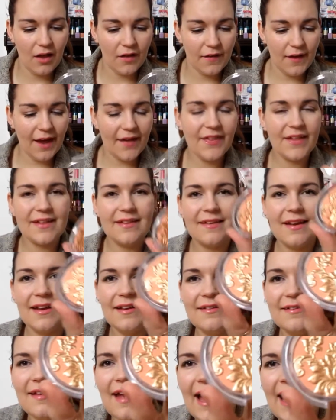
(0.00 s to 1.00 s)
Yeah, that's kind
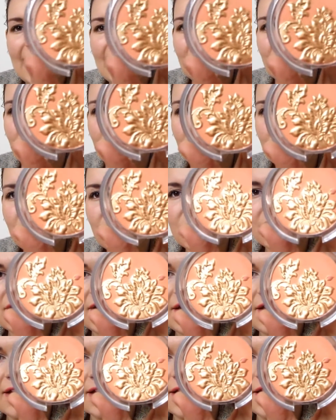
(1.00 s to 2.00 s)
of sad. I don't know if you'll
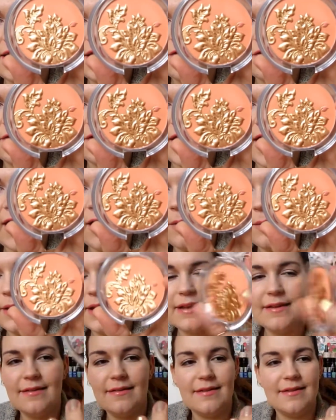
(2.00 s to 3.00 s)
see the leaf now
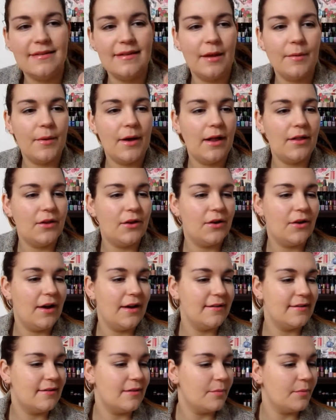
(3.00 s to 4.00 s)
is the same color
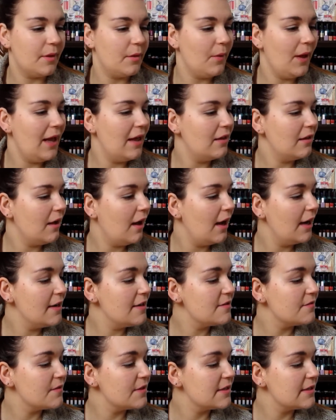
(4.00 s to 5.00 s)
as the, well,
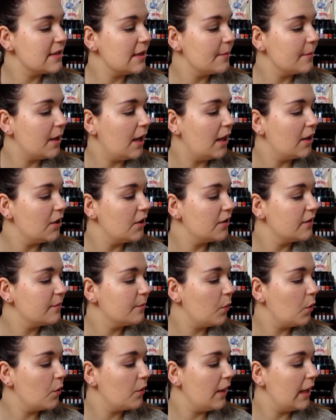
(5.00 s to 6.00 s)
kind of the same color. It's
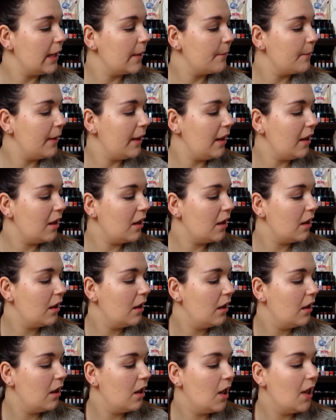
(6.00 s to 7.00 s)
more like pink.
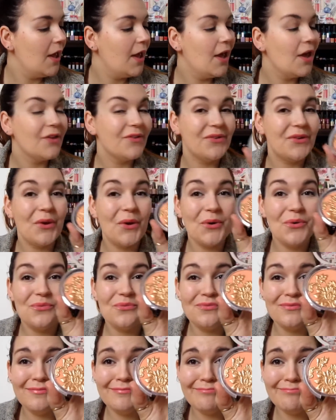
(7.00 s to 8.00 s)

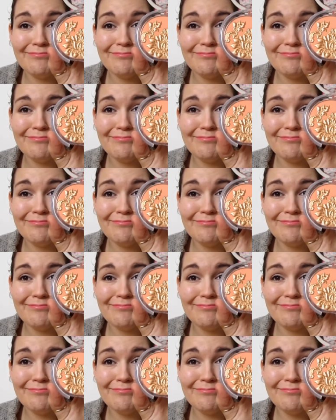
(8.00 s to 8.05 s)
So